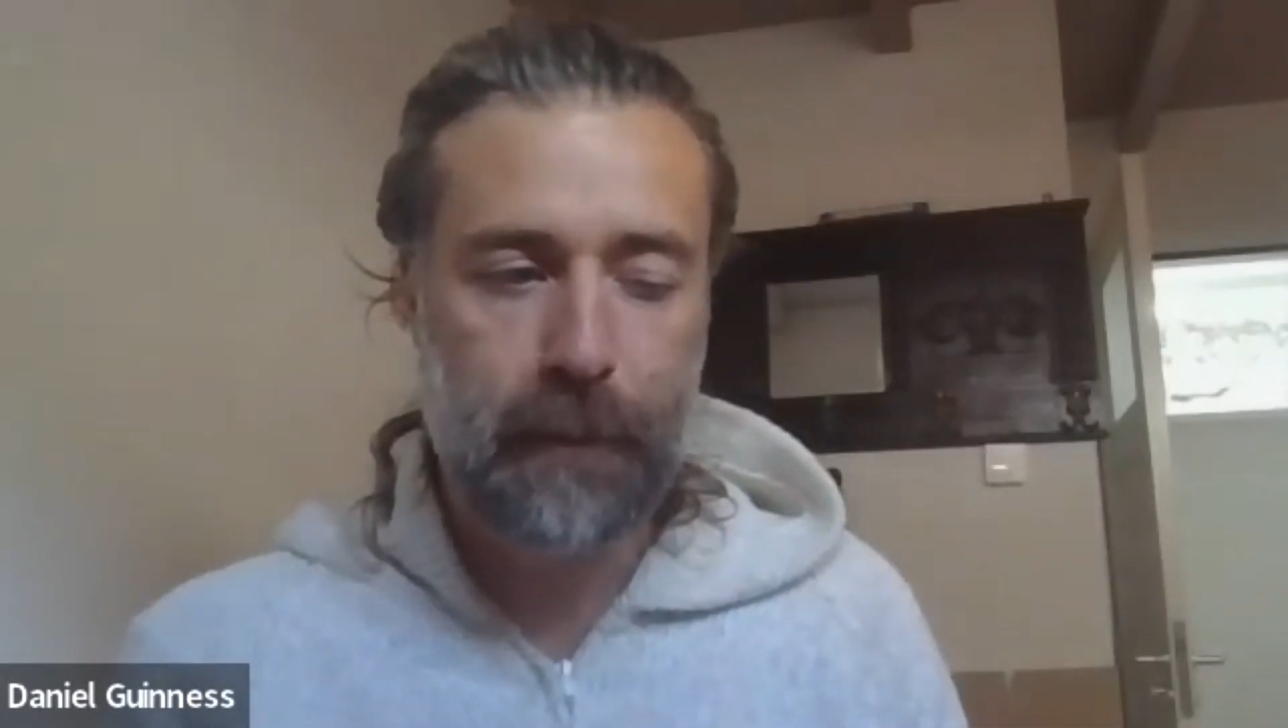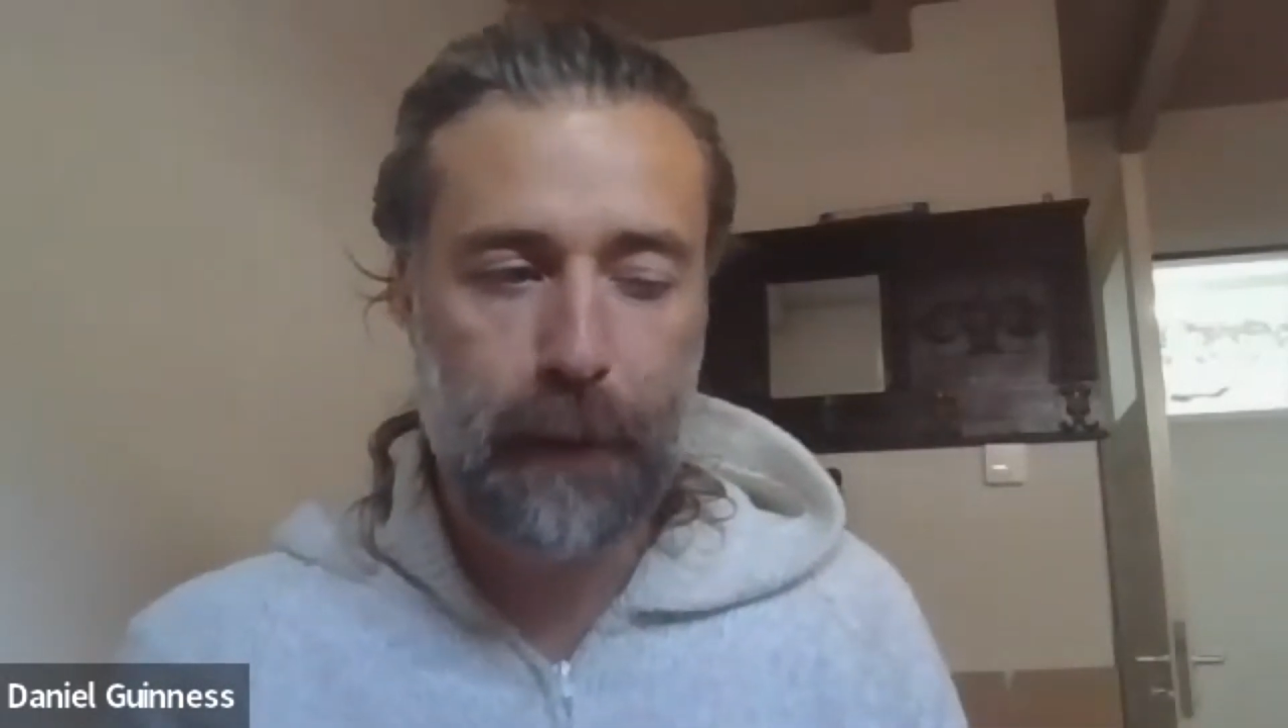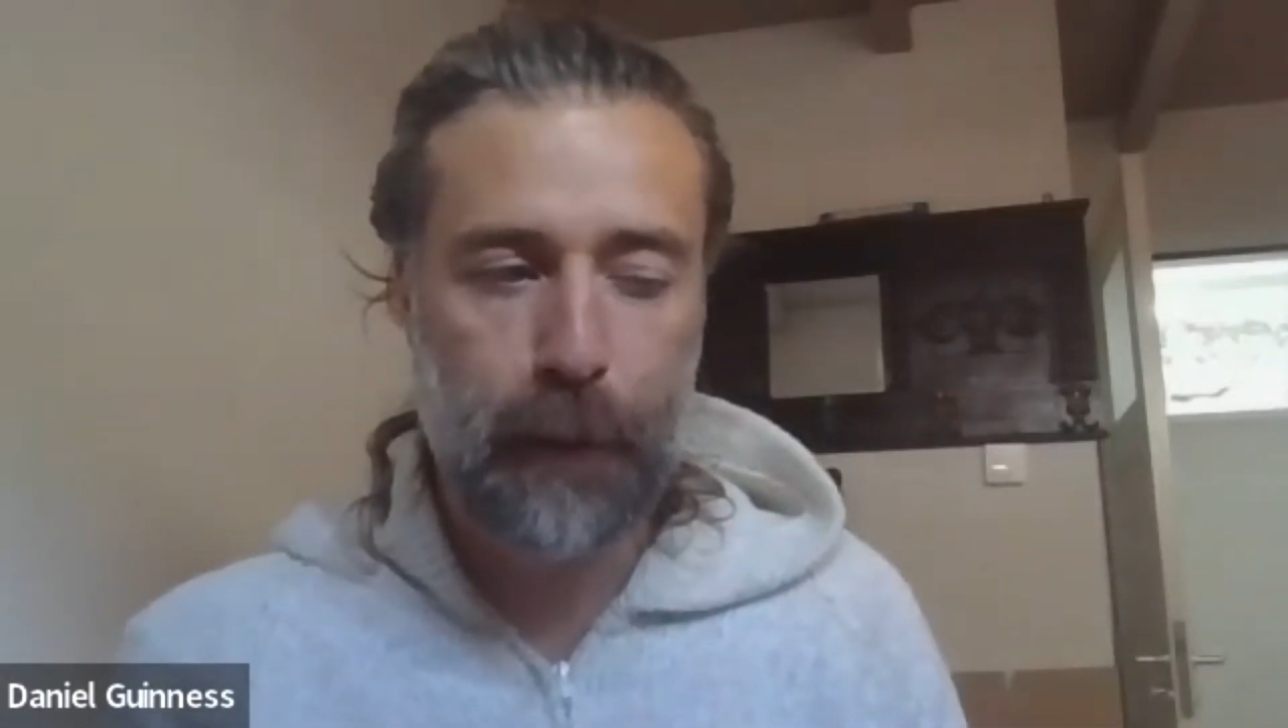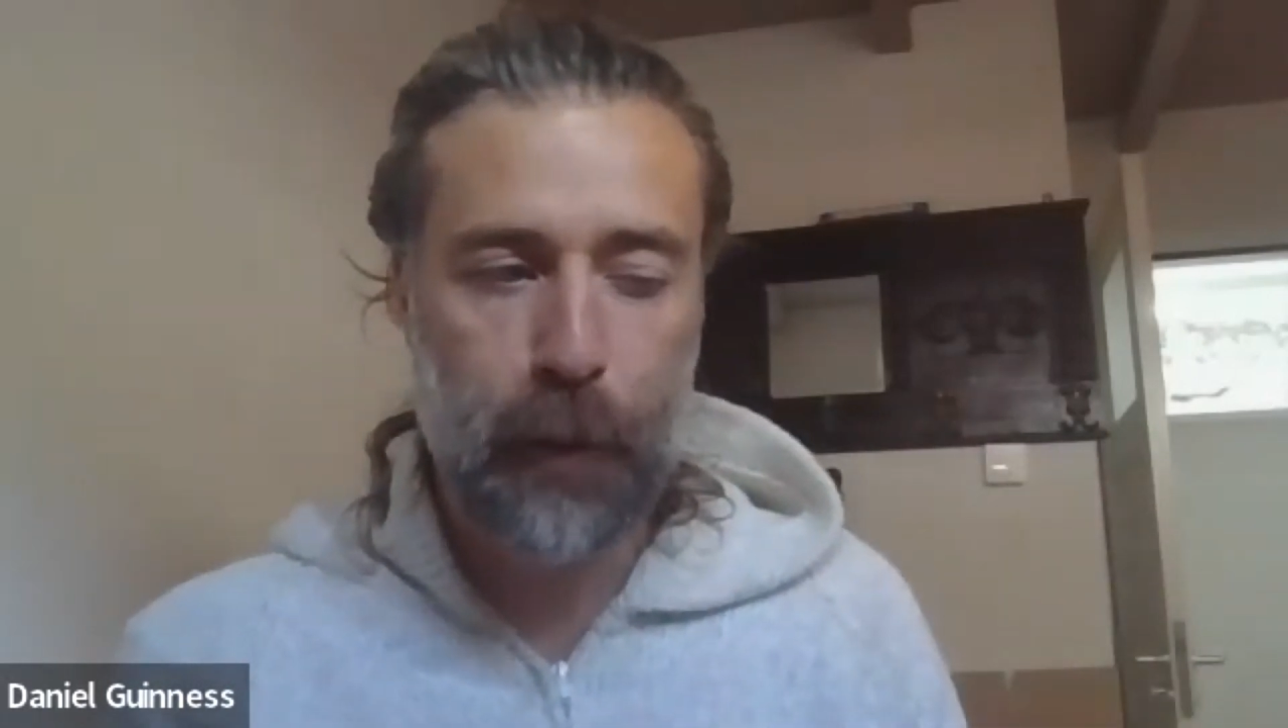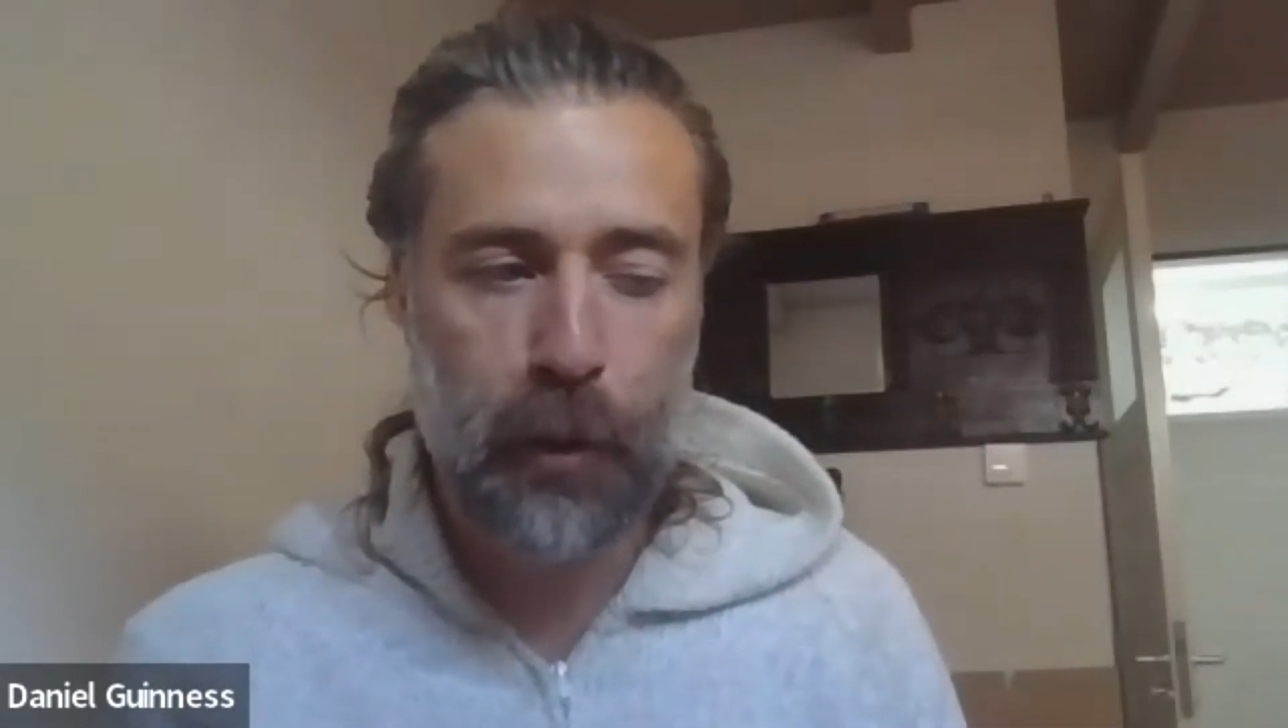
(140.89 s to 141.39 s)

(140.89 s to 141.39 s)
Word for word: if you're